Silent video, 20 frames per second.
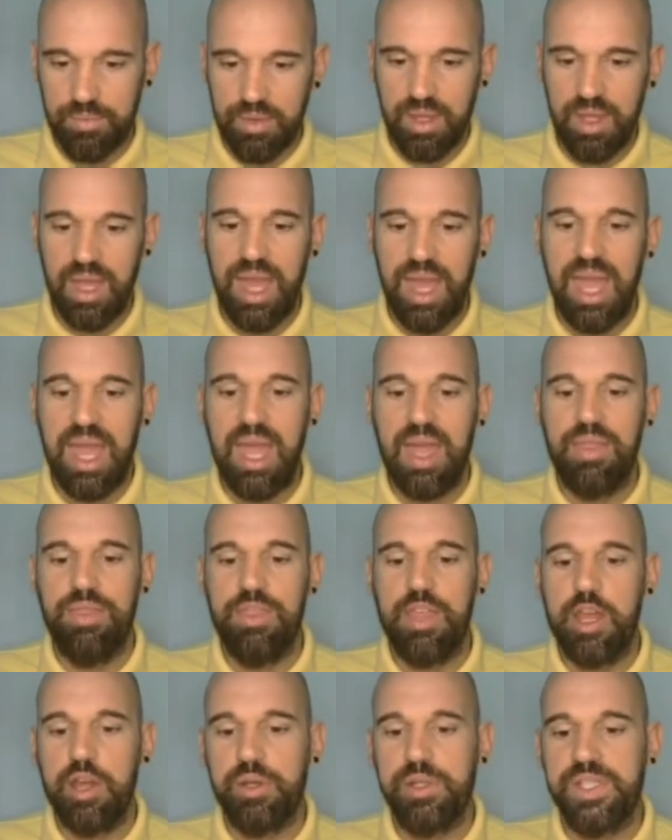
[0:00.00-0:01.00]
and
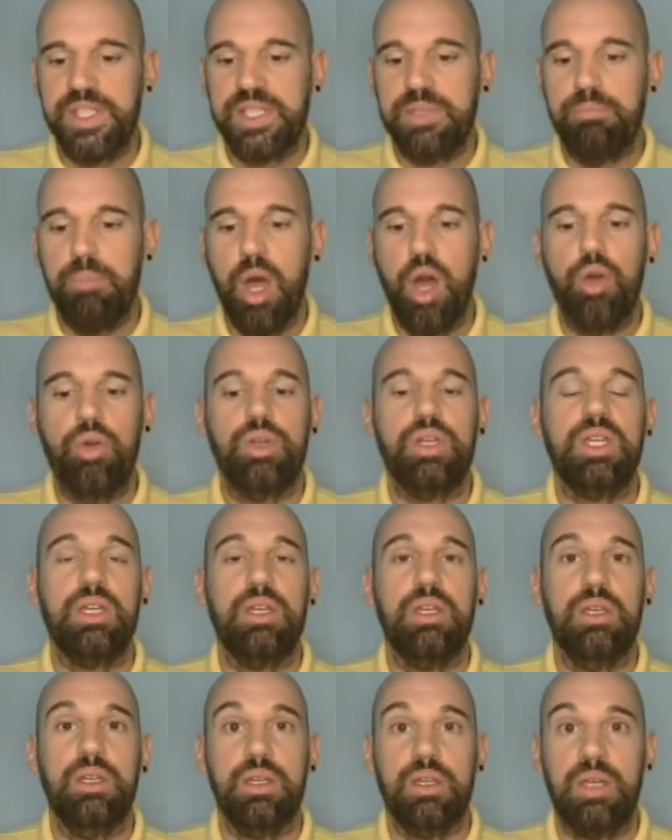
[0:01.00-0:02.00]
there's smoke
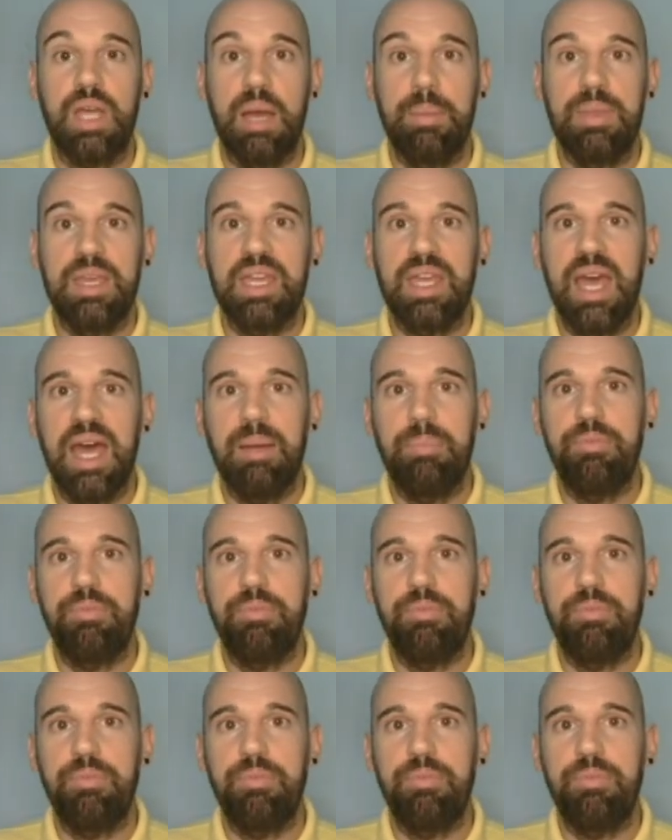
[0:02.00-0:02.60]
coming up